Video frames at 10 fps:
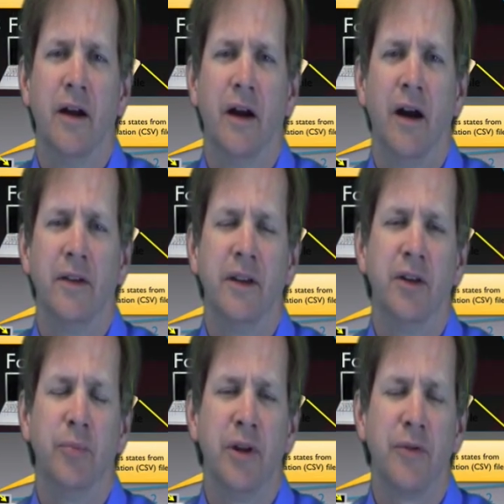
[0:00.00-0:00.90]

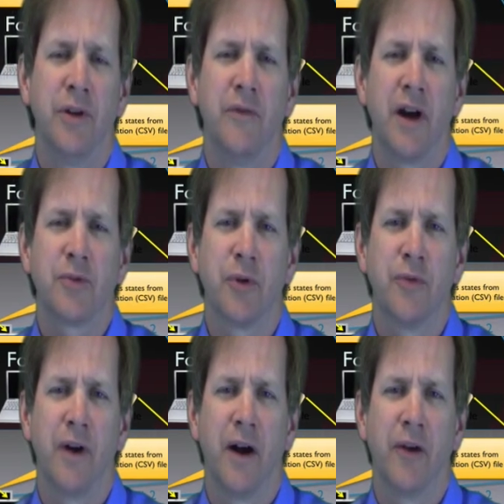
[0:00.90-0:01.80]
DNP3 device
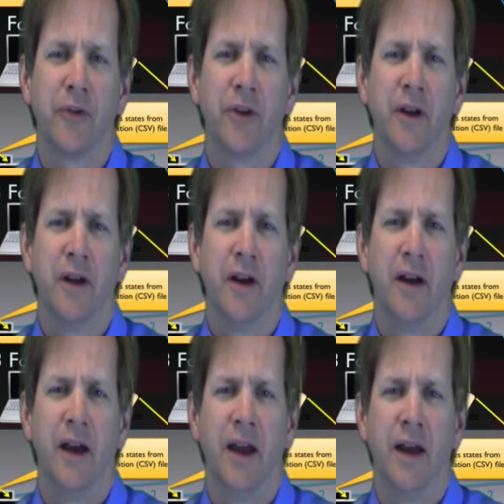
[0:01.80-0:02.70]
profiles
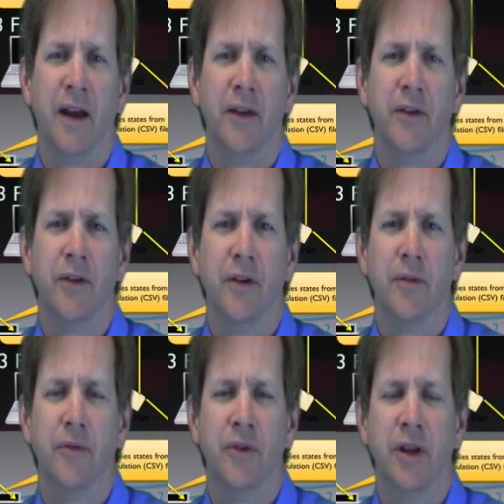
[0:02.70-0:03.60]
and
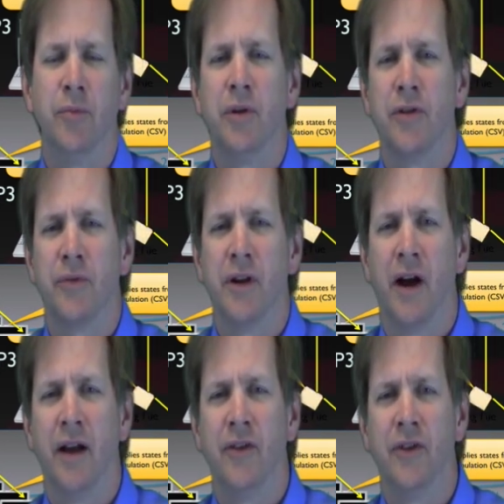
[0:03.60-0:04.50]
DNP3 to
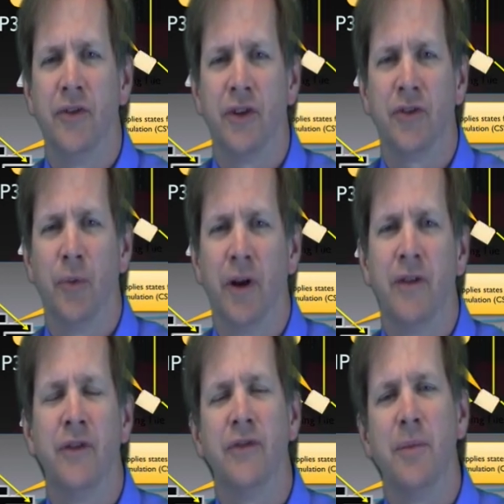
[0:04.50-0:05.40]
IEC
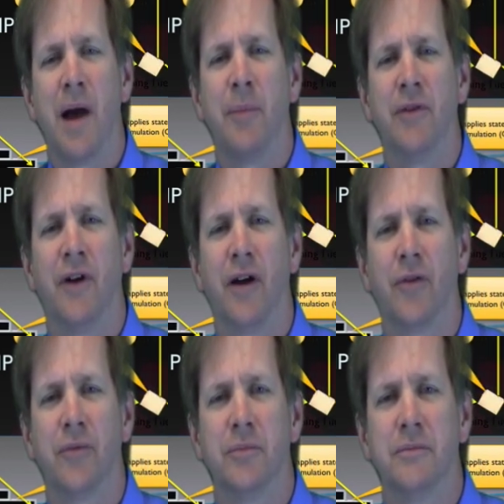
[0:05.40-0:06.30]
61850 mapping files.